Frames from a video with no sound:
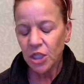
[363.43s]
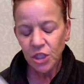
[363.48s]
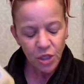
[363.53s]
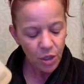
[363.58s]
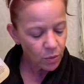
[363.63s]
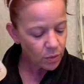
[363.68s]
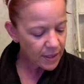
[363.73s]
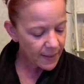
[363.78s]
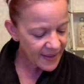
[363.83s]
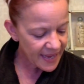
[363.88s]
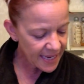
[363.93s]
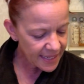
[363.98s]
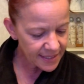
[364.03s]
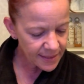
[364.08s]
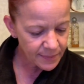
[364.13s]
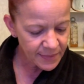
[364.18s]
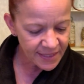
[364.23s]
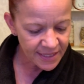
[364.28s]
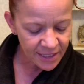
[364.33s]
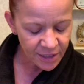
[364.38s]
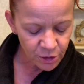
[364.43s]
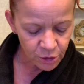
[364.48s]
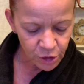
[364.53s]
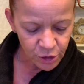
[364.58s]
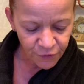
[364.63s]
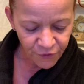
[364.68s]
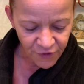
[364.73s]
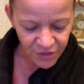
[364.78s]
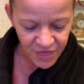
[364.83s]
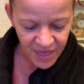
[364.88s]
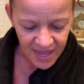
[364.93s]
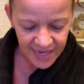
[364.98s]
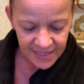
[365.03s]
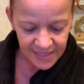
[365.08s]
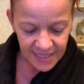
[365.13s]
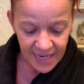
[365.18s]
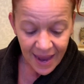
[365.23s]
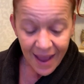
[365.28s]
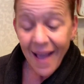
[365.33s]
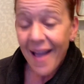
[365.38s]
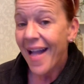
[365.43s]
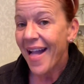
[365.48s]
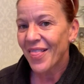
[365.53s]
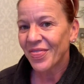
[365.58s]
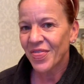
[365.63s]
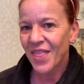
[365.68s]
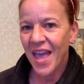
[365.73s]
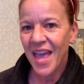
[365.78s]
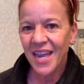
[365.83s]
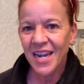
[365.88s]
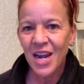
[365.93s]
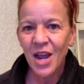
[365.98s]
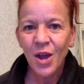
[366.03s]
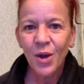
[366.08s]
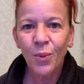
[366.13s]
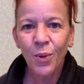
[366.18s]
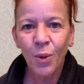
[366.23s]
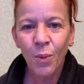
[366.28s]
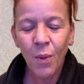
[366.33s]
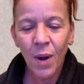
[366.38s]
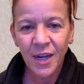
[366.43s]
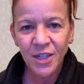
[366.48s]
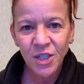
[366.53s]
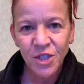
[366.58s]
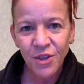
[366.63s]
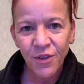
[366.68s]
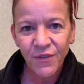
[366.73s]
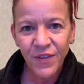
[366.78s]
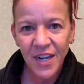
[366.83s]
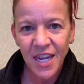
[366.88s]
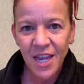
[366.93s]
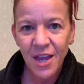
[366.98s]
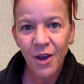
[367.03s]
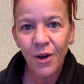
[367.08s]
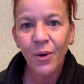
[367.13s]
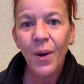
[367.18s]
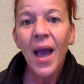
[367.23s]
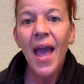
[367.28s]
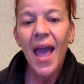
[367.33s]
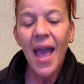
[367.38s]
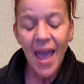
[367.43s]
So let me get some scissors for this and then we'll watch the video